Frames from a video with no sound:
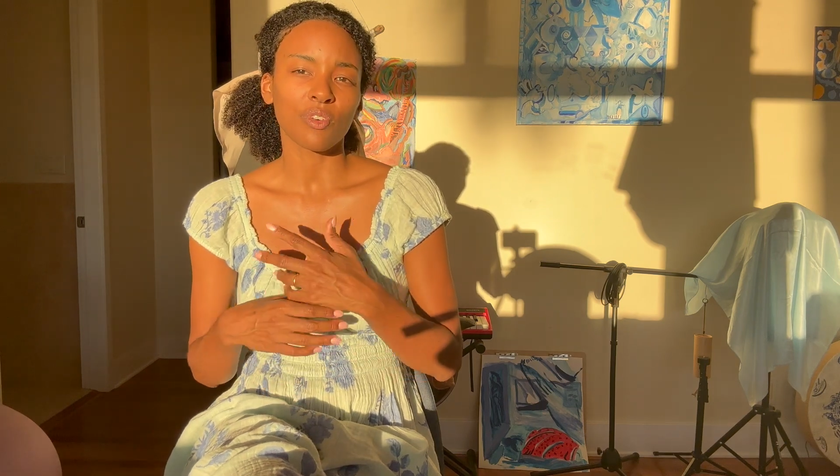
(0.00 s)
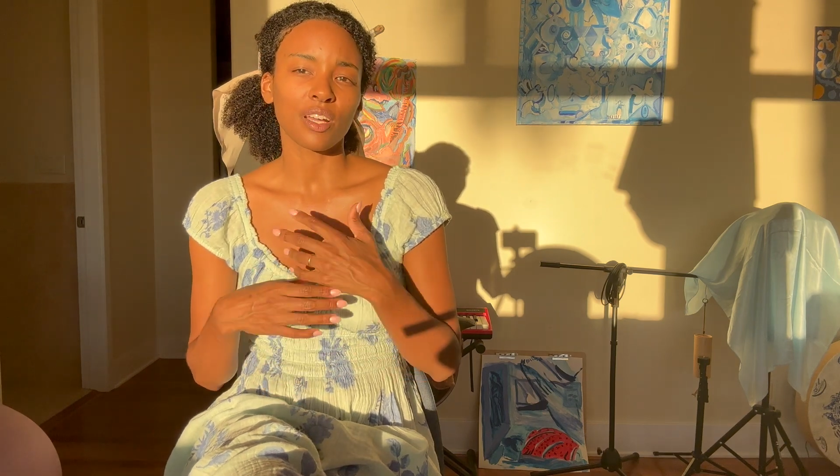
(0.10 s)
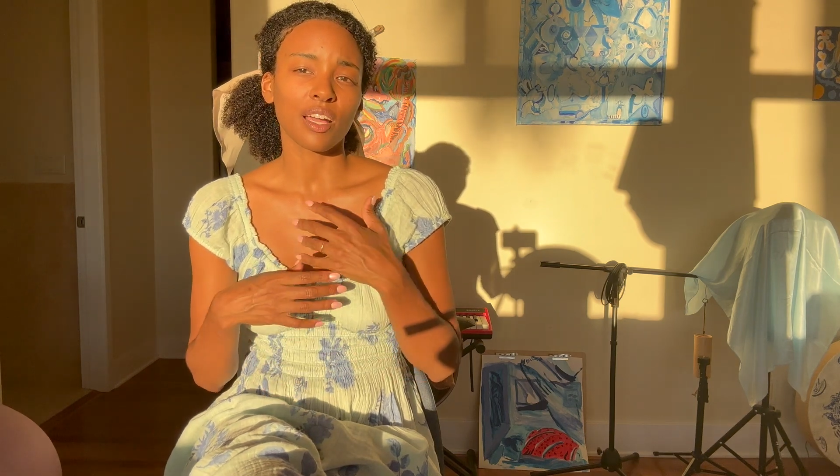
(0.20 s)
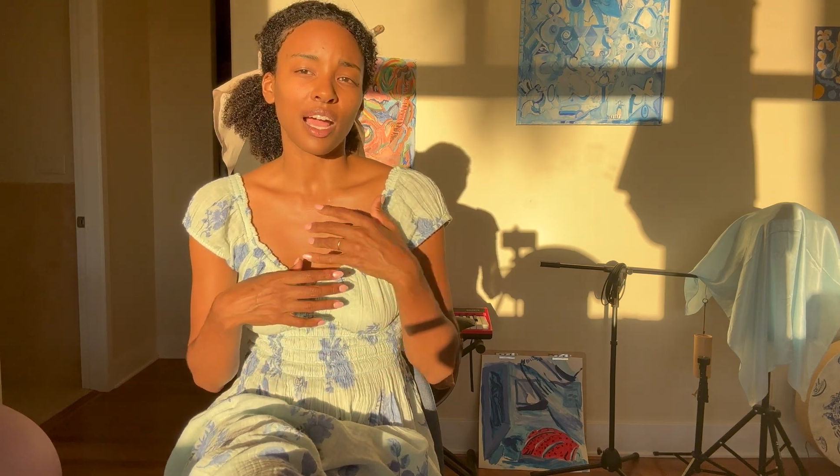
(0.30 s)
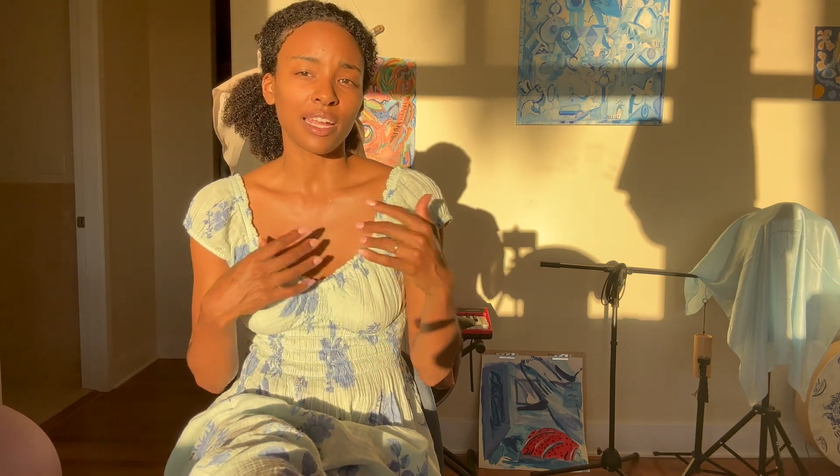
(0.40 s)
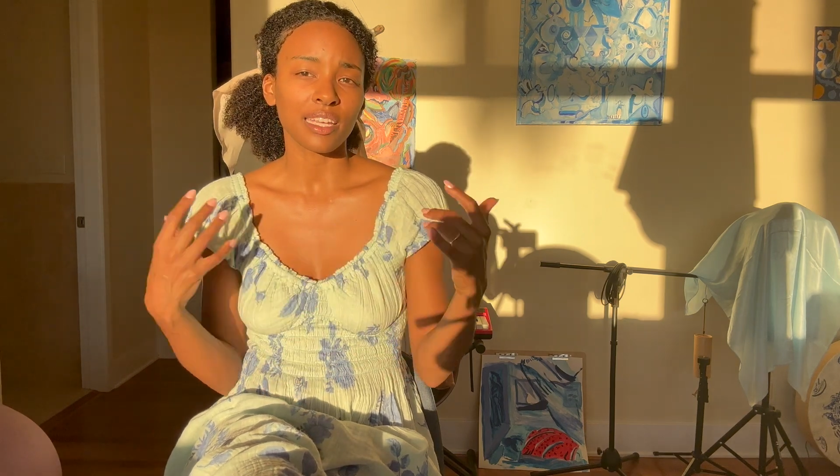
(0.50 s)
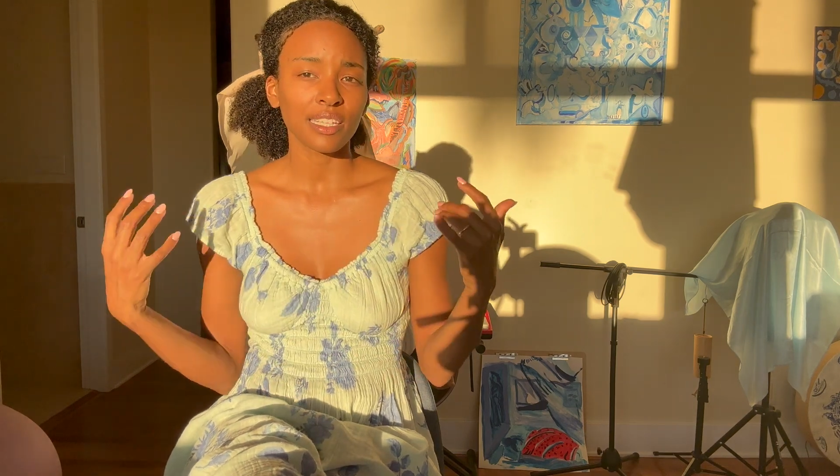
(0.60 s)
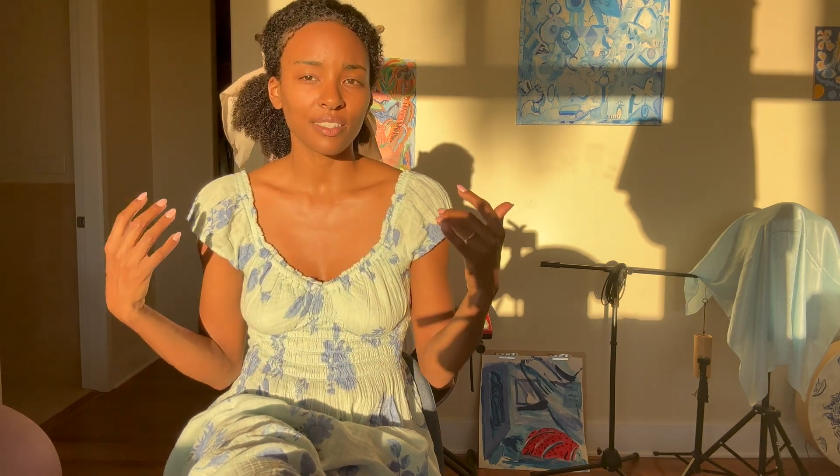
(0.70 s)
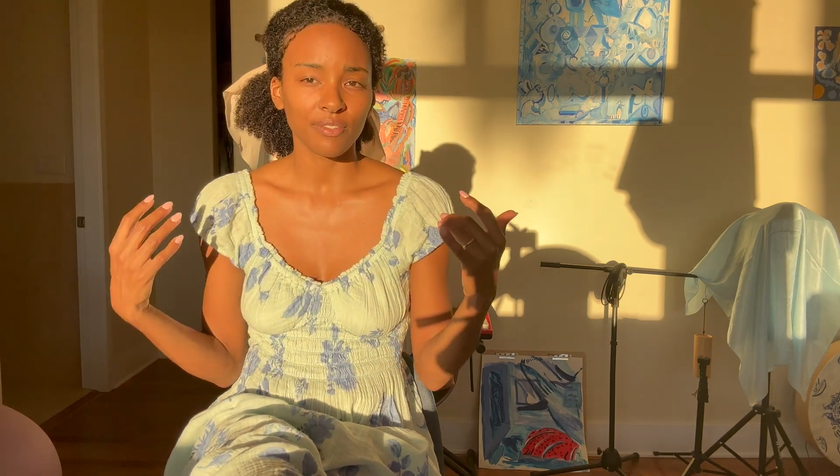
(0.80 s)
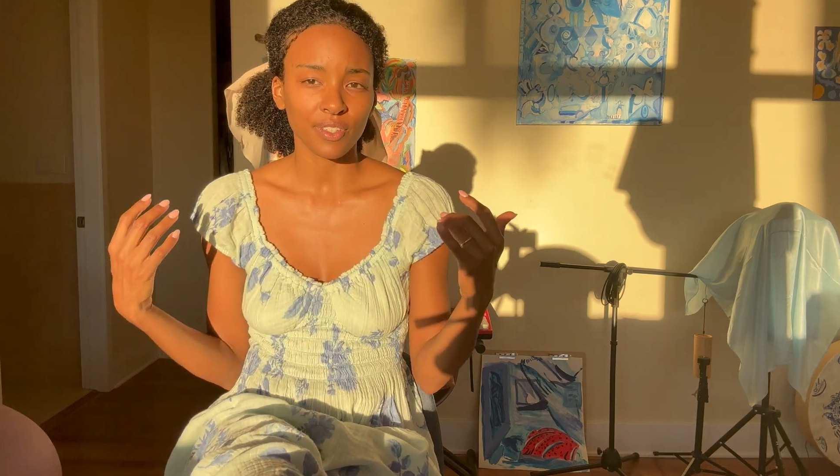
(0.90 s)
what I need
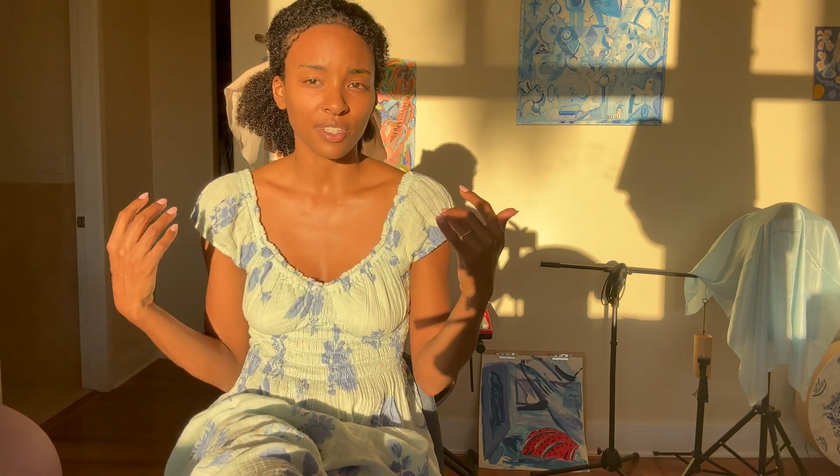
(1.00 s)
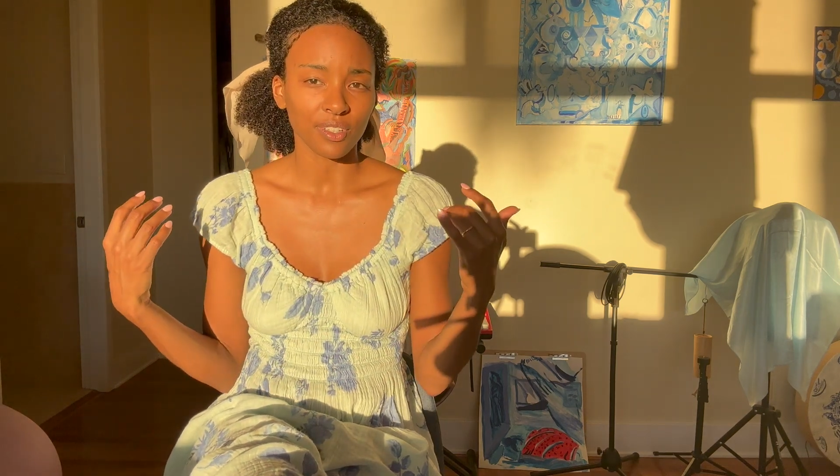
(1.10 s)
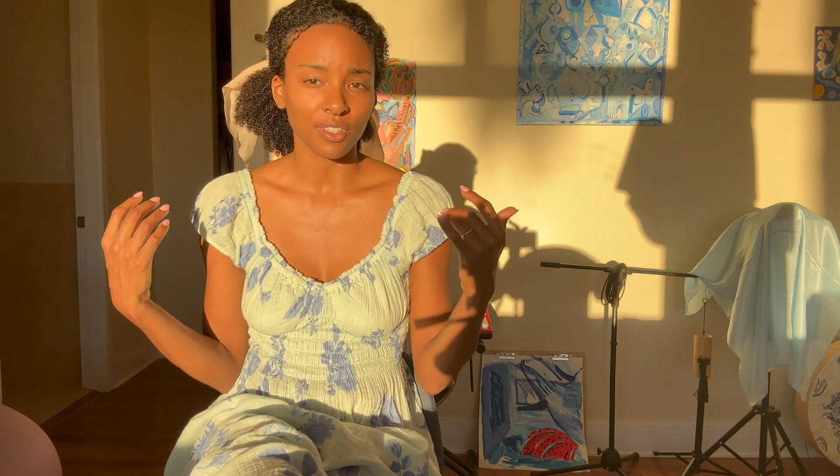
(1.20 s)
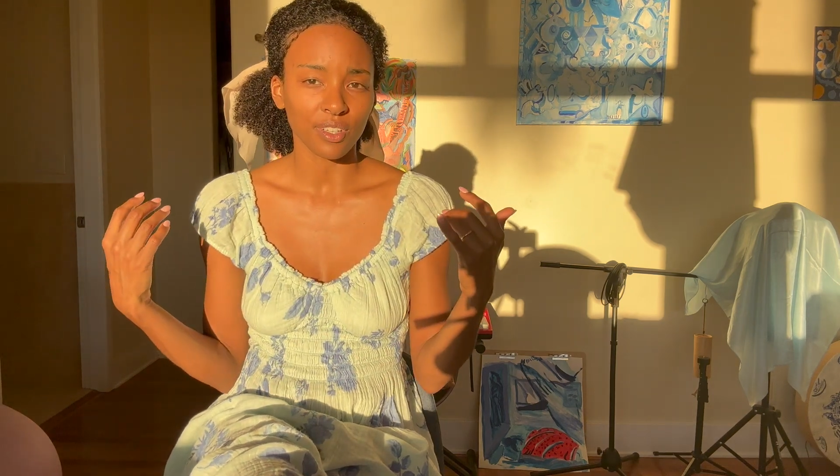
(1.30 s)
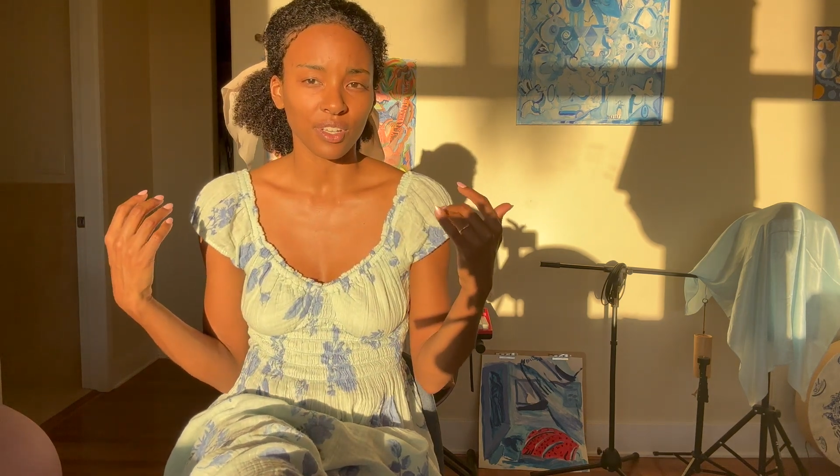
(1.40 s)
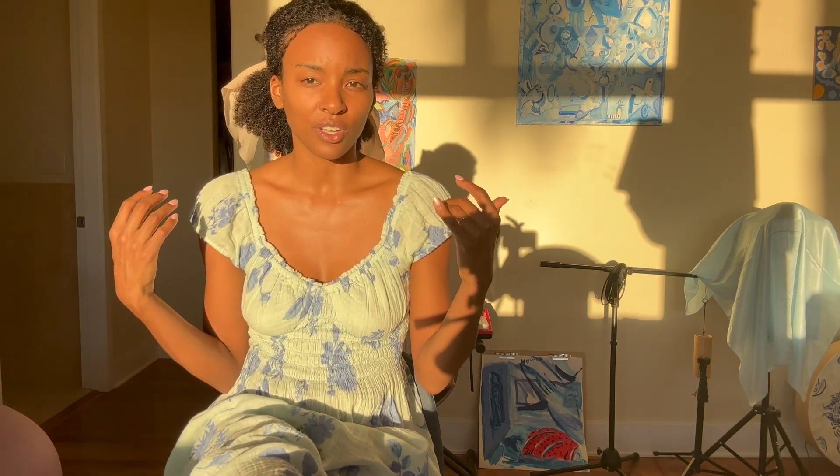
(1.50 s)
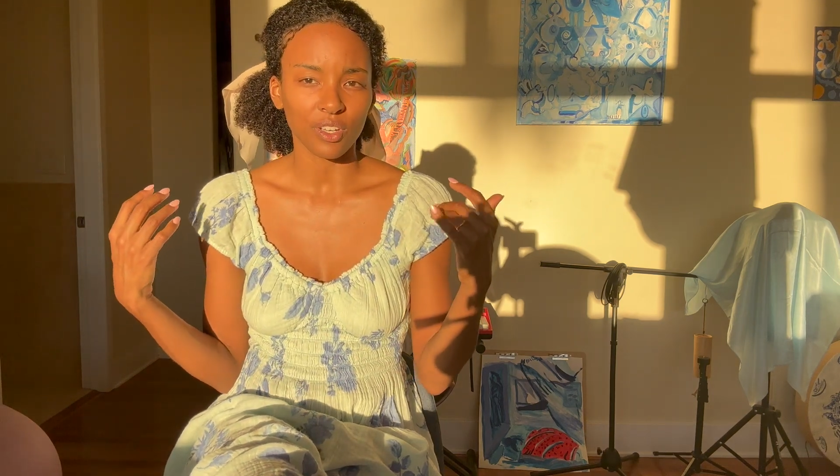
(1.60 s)
to feel